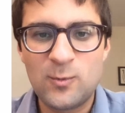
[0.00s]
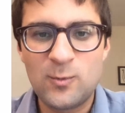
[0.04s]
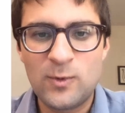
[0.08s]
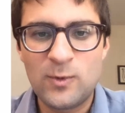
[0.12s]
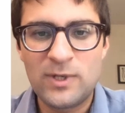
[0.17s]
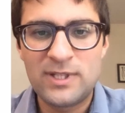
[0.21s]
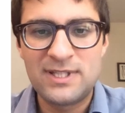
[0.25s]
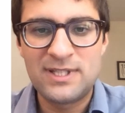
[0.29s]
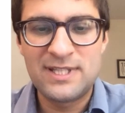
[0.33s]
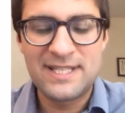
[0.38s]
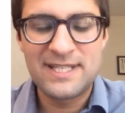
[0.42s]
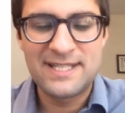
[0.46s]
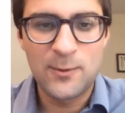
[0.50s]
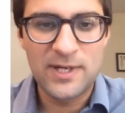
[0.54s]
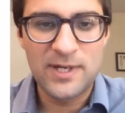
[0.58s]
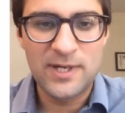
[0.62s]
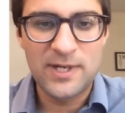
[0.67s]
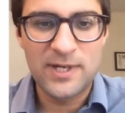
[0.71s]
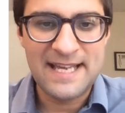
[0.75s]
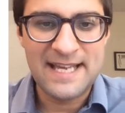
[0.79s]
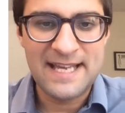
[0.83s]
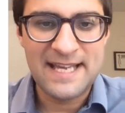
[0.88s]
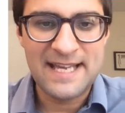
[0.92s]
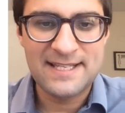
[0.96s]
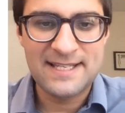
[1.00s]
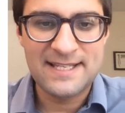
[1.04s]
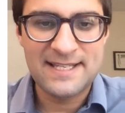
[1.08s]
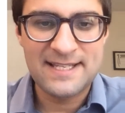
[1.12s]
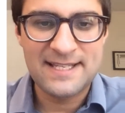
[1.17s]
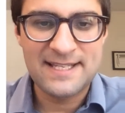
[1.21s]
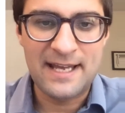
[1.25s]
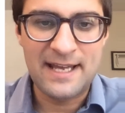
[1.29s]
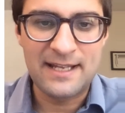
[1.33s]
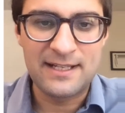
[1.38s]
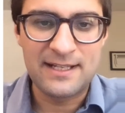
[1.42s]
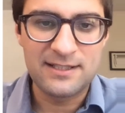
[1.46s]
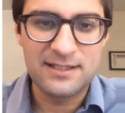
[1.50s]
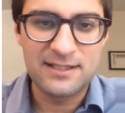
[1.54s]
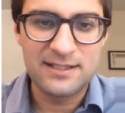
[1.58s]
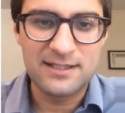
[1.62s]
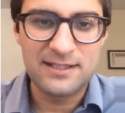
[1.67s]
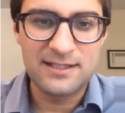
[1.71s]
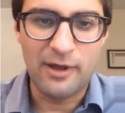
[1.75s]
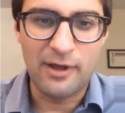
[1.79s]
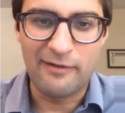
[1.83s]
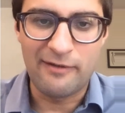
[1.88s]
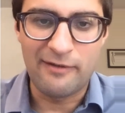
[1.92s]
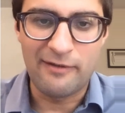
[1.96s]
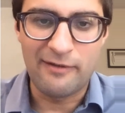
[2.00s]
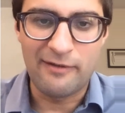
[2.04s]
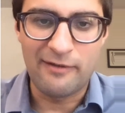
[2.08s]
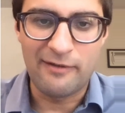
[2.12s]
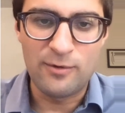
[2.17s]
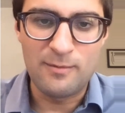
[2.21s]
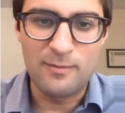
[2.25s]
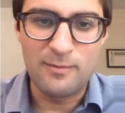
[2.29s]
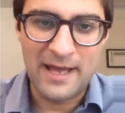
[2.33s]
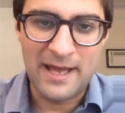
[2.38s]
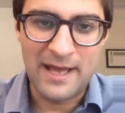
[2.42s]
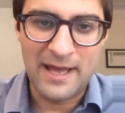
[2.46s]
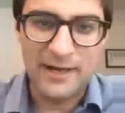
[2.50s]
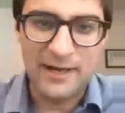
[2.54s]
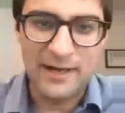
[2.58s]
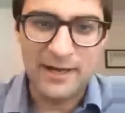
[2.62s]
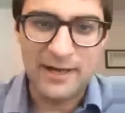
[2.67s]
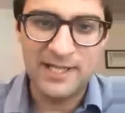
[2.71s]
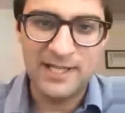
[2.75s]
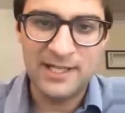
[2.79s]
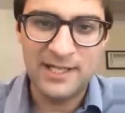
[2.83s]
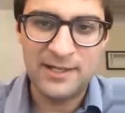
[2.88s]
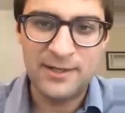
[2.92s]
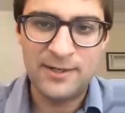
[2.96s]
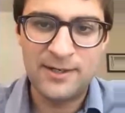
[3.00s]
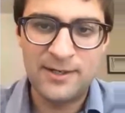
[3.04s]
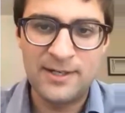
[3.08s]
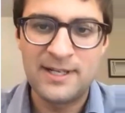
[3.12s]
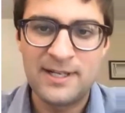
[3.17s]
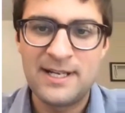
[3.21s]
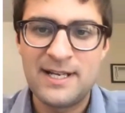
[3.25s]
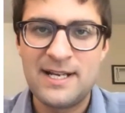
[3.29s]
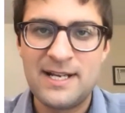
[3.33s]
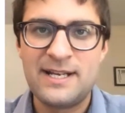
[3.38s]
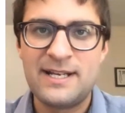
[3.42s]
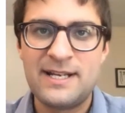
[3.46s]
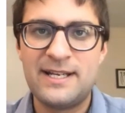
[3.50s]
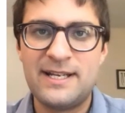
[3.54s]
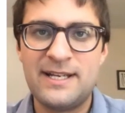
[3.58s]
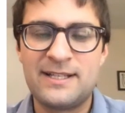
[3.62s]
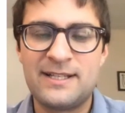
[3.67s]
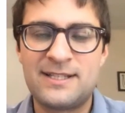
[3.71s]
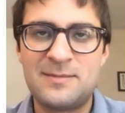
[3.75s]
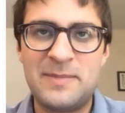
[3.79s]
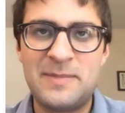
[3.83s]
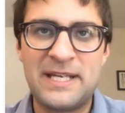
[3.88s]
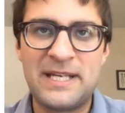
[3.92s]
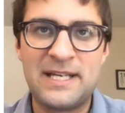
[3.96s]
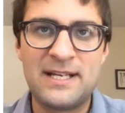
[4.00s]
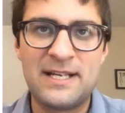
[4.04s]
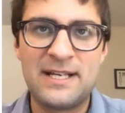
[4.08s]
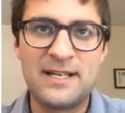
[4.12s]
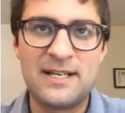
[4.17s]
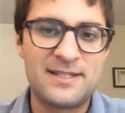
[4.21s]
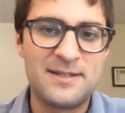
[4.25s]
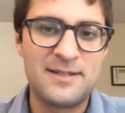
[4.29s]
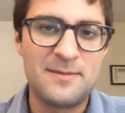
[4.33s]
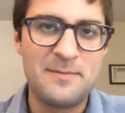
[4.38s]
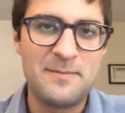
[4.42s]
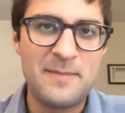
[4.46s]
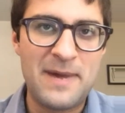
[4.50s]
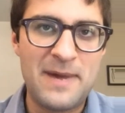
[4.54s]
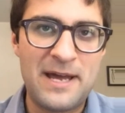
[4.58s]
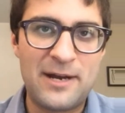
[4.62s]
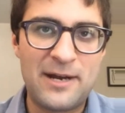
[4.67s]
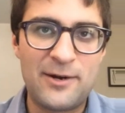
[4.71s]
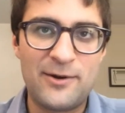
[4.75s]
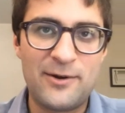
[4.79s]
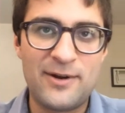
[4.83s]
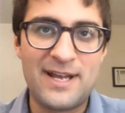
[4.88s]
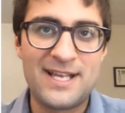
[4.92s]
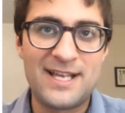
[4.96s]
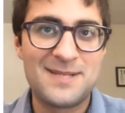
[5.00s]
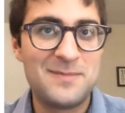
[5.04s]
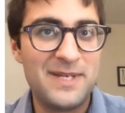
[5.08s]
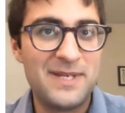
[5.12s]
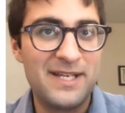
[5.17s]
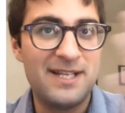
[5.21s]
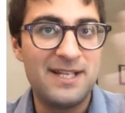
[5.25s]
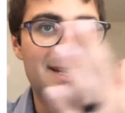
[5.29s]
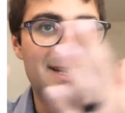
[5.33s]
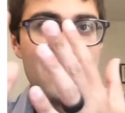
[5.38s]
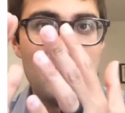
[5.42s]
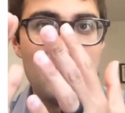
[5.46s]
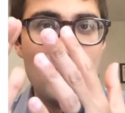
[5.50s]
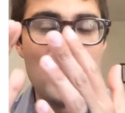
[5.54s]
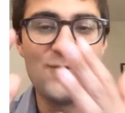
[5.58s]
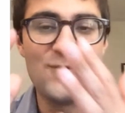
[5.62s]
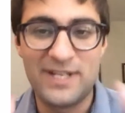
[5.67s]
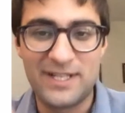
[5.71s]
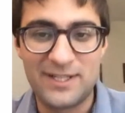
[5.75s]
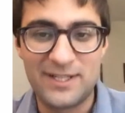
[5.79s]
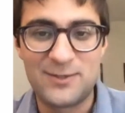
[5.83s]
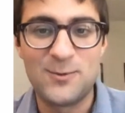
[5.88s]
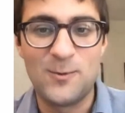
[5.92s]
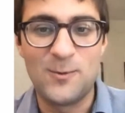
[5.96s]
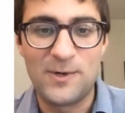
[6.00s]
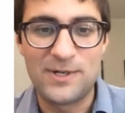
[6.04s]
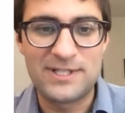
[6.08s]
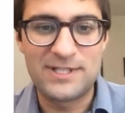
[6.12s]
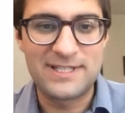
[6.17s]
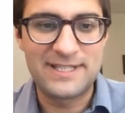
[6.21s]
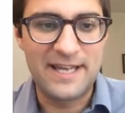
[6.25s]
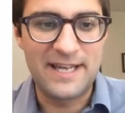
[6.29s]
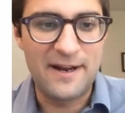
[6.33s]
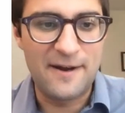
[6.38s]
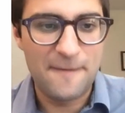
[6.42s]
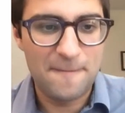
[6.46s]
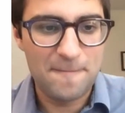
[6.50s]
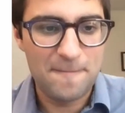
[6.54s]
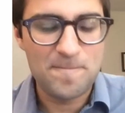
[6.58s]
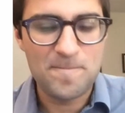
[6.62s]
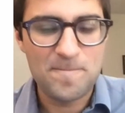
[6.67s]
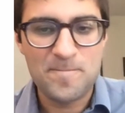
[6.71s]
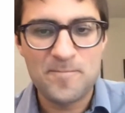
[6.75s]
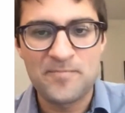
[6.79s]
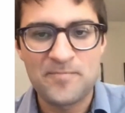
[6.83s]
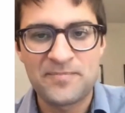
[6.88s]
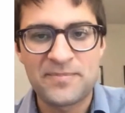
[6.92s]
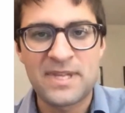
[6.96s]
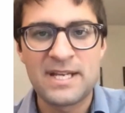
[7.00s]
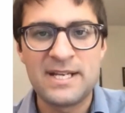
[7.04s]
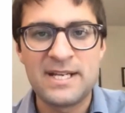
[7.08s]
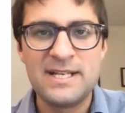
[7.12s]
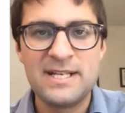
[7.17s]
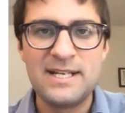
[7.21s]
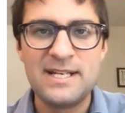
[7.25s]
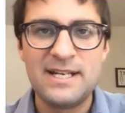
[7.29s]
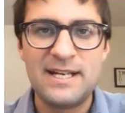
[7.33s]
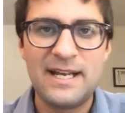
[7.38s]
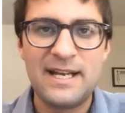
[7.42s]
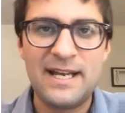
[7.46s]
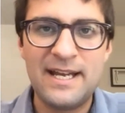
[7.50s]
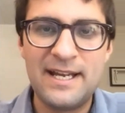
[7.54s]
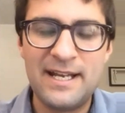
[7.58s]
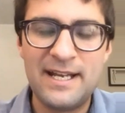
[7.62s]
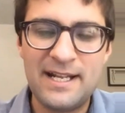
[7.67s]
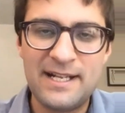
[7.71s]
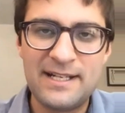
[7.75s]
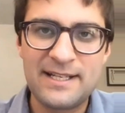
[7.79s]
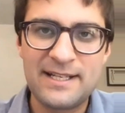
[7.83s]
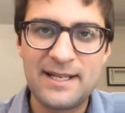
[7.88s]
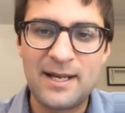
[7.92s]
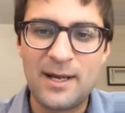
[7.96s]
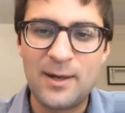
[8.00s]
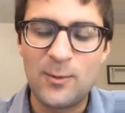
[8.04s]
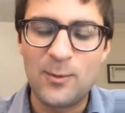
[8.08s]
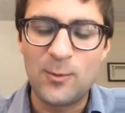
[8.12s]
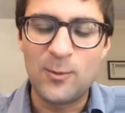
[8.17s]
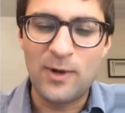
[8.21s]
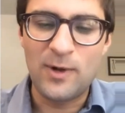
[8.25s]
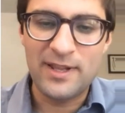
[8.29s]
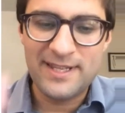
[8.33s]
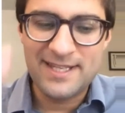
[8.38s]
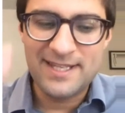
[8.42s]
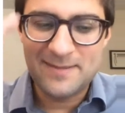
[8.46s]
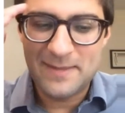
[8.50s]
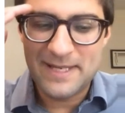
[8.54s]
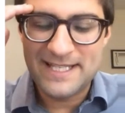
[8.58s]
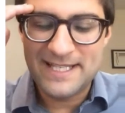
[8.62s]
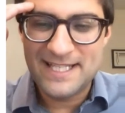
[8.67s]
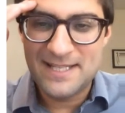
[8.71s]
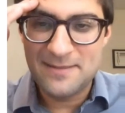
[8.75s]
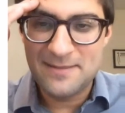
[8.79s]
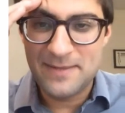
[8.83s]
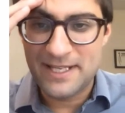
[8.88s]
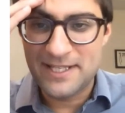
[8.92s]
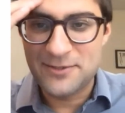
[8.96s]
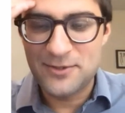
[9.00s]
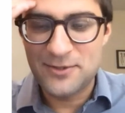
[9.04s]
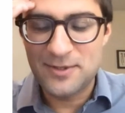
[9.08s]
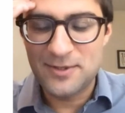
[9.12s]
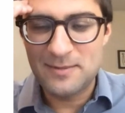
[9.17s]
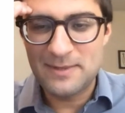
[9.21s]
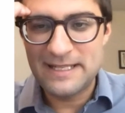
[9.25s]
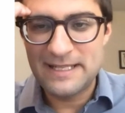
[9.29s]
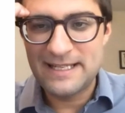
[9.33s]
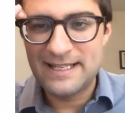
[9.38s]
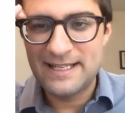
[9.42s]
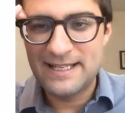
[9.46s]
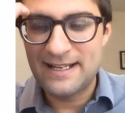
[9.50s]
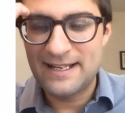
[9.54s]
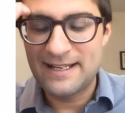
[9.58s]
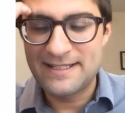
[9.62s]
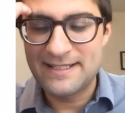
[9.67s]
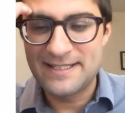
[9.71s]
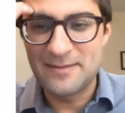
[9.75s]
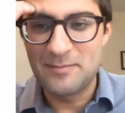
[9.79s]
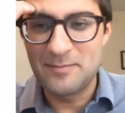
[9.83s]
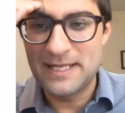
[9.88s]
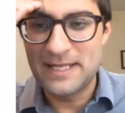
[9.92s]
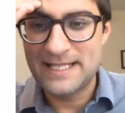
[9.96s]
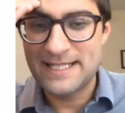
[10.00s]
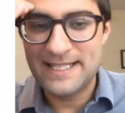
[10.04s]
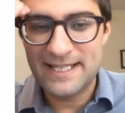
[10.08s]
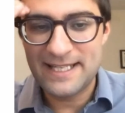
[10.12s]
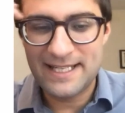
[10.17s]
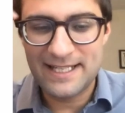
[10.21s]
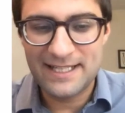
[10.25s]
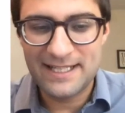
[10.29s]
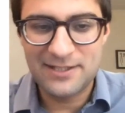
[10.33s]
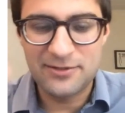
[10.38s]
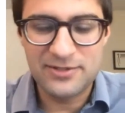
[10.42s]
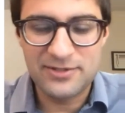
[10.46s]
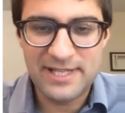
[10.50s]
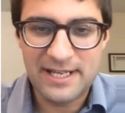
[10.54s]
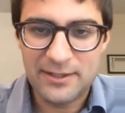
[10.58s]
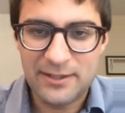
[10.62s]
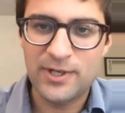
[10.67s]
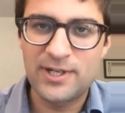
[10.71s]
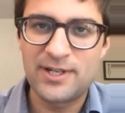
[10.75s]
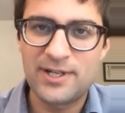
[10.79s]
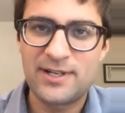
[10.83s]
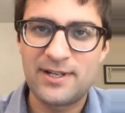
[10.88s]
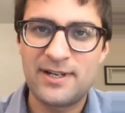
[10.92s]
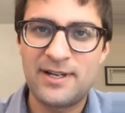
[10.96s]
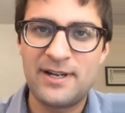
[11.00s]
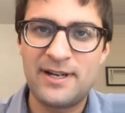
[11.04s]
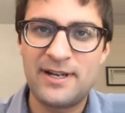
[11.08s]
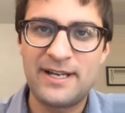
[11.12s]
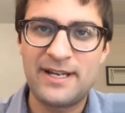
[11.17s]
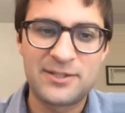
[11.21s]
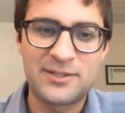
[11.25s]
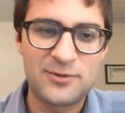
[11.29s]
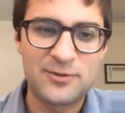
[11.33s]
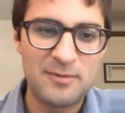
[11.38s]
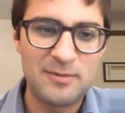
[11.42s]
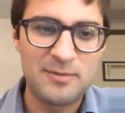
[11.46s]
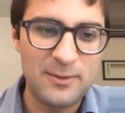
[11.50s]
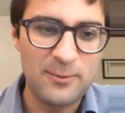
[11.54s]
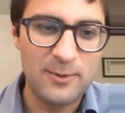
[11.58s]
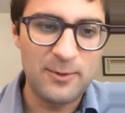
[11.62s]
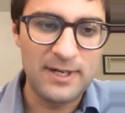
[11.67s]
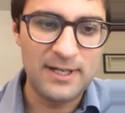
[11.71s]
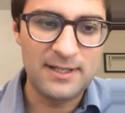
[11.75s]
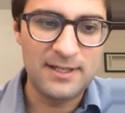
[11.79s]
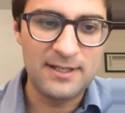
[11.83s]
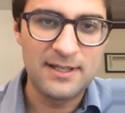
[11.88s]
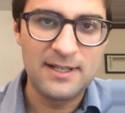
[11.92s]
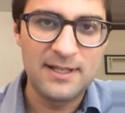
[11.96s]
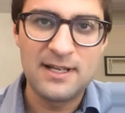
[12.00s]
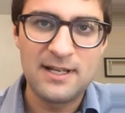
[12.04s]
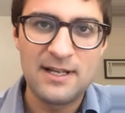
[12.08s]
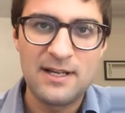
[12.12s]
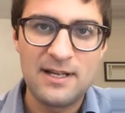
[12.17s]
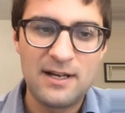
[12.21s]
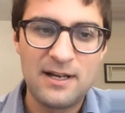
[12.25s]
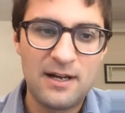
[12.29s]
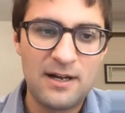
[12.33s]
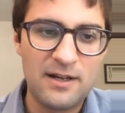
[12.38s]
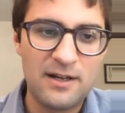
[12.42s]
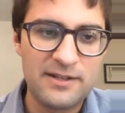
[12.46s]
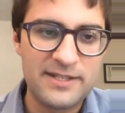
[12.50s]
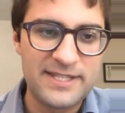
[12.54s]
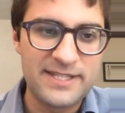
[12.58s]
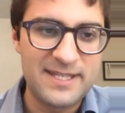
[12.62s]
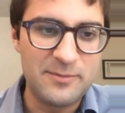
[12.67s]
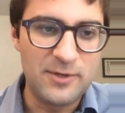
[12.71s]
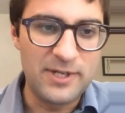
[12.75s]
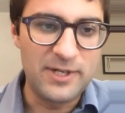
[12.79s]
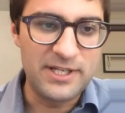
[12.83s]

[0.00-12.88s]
what this equation says is that if you have more matter here, it's because the matter has been moving towards there. And while this may seem extremely simplistic, it turns out to work extremely well on